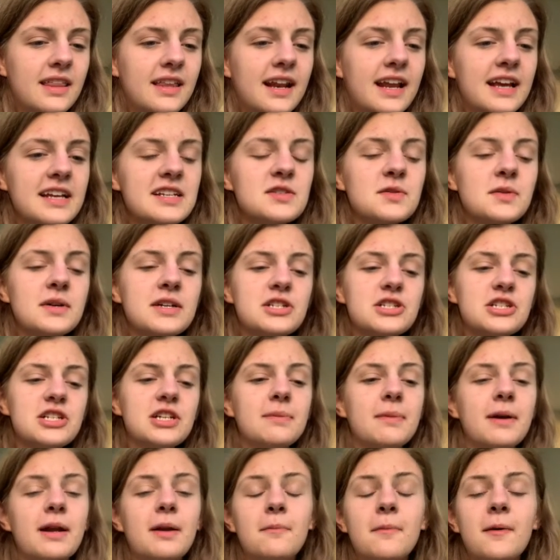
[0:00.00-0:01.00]
next question
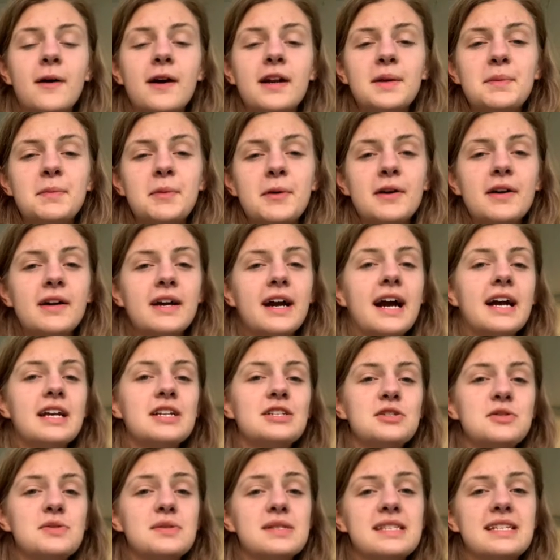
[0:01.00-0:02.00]
about a body part, I
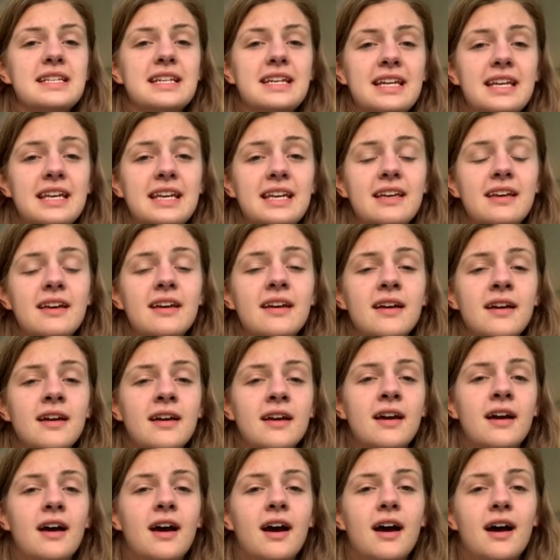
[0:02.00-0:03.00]
chose the knee.
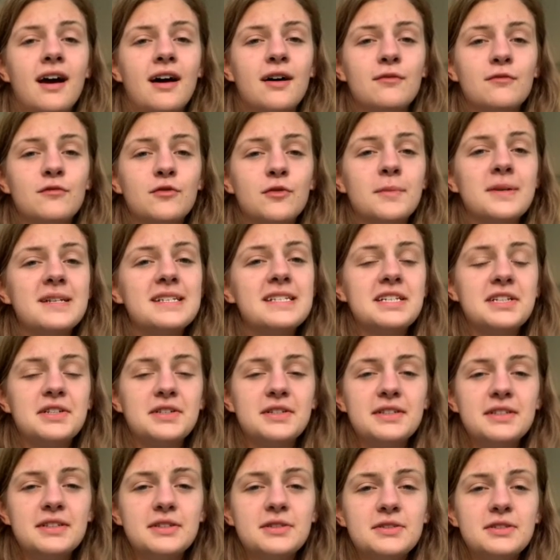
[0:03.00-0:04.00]
For
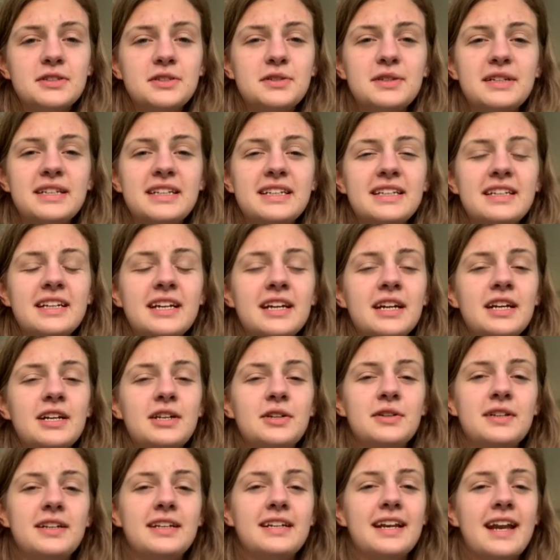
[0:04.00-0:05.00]
material you need
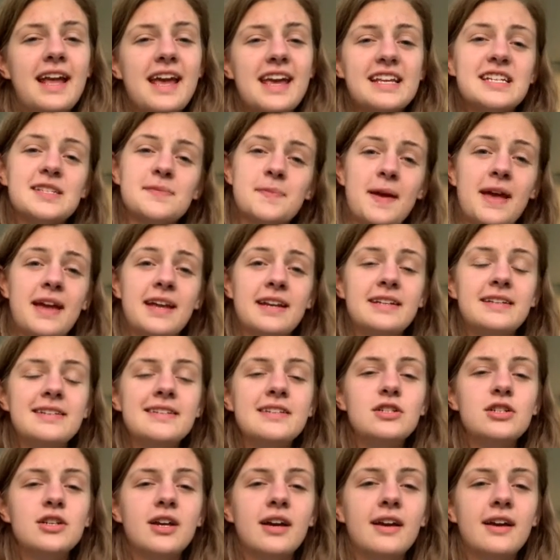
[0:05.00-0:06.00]
an ACE
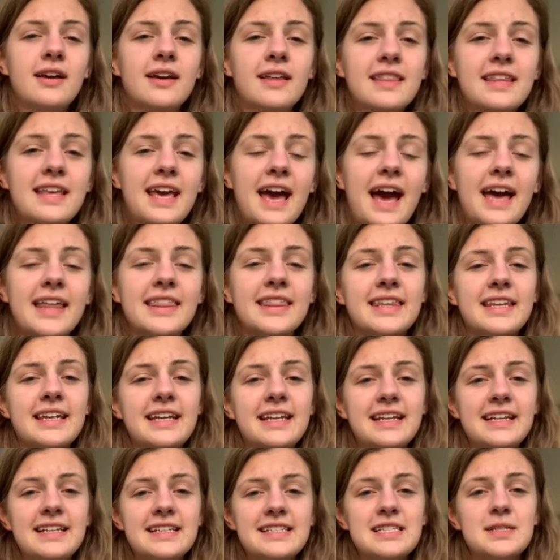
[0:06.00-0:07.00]
bandage. The athlete
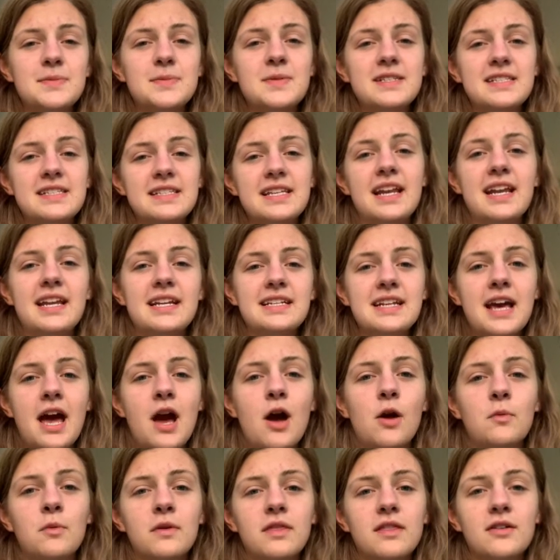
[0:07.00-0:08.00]
needs to be sitting
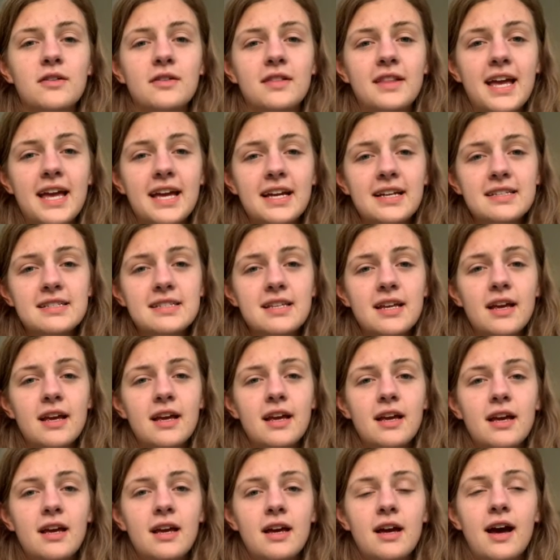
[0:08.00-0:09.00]
down with their legs
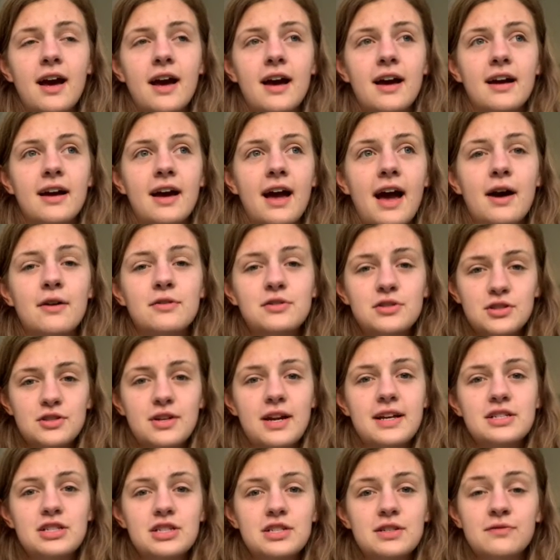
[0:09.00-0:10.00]

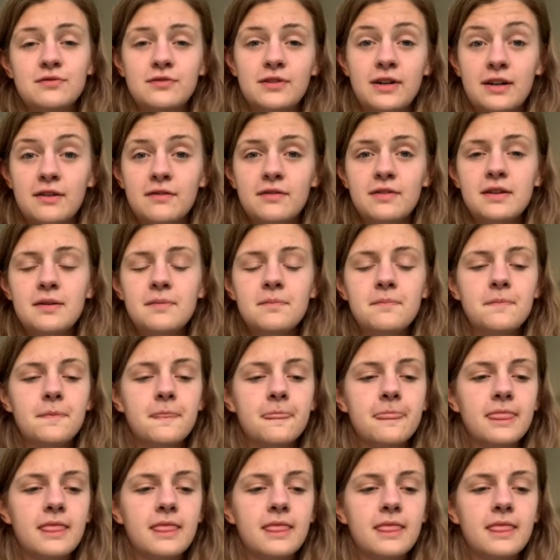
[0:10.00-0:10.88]
outstretched in front of them.